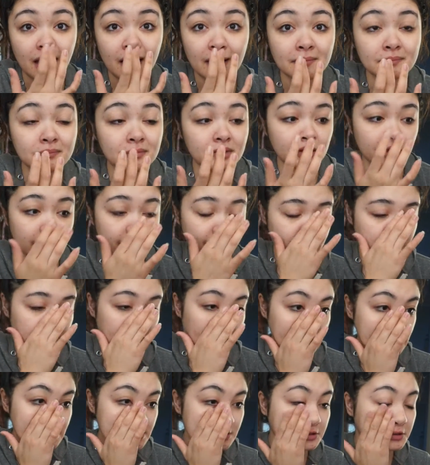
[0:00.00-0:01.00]
I'm loving
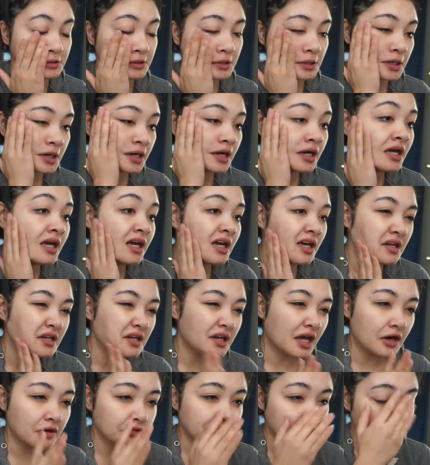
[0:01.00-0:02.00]
that store.
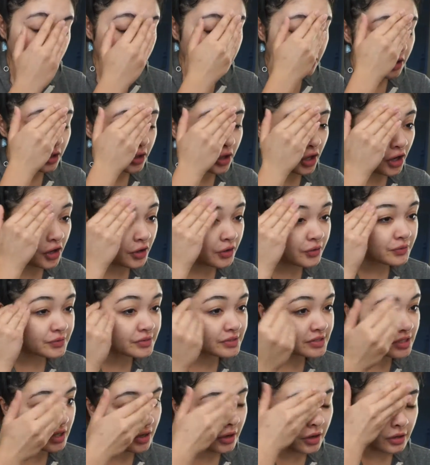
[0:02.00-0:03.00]
Now, their
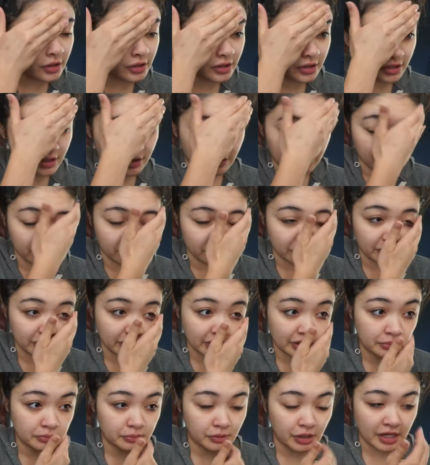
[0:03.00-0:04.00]
clothes are
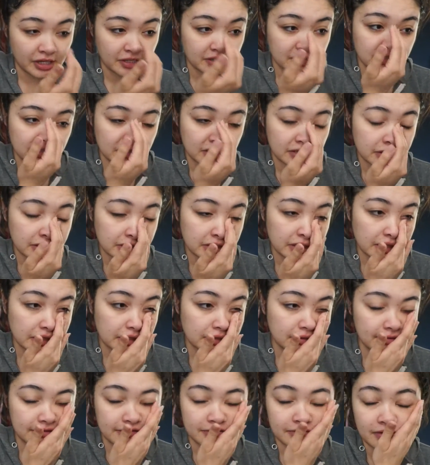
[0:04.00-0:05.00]
really pricey.
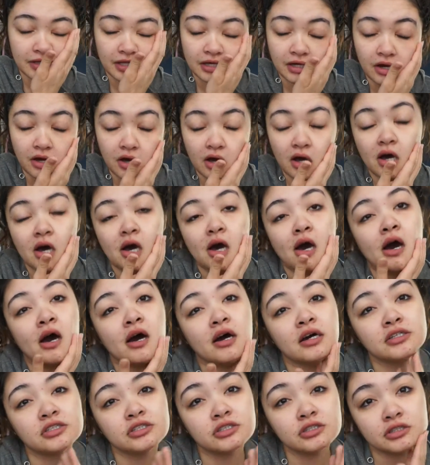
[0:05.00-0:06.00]
They're like
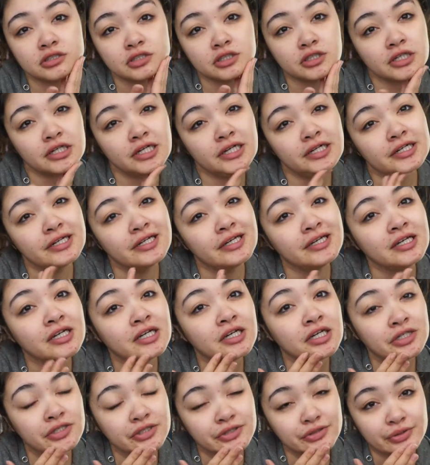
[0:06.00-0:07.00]
$100
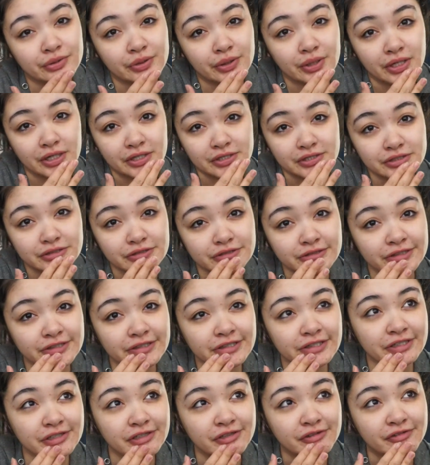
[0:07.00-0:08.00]
to
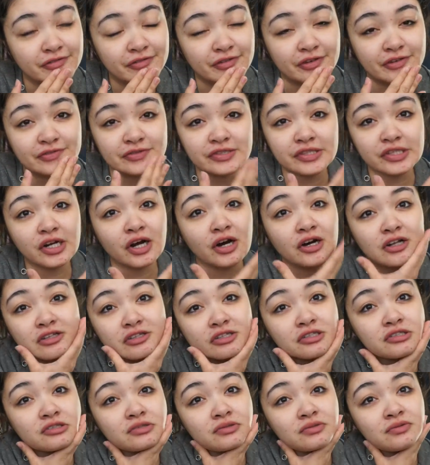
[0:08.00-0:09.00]

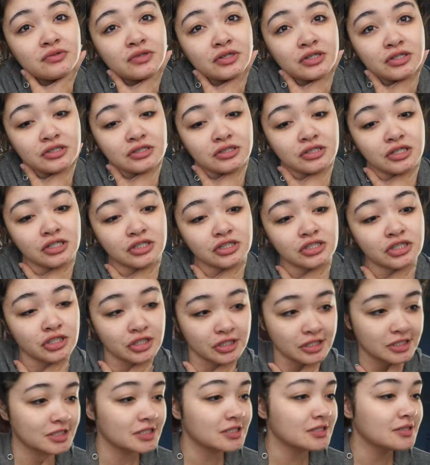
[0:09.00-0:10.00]
$150 for a
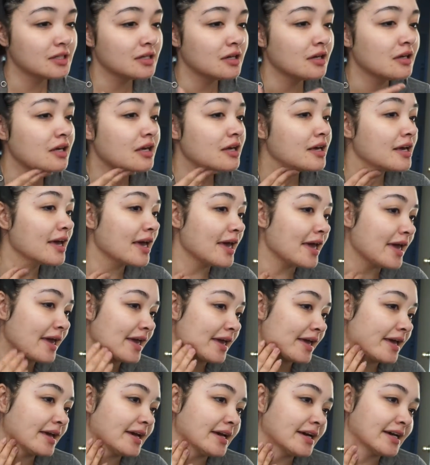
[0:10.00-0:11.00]
shirt,
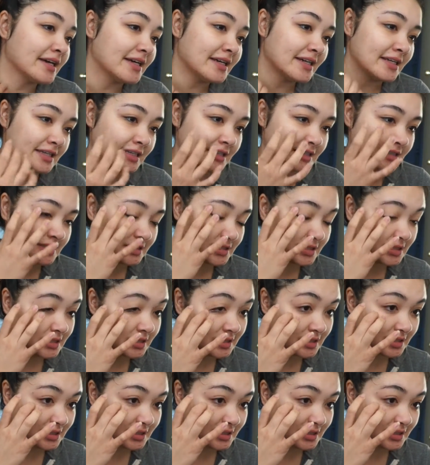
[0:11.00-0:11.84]
and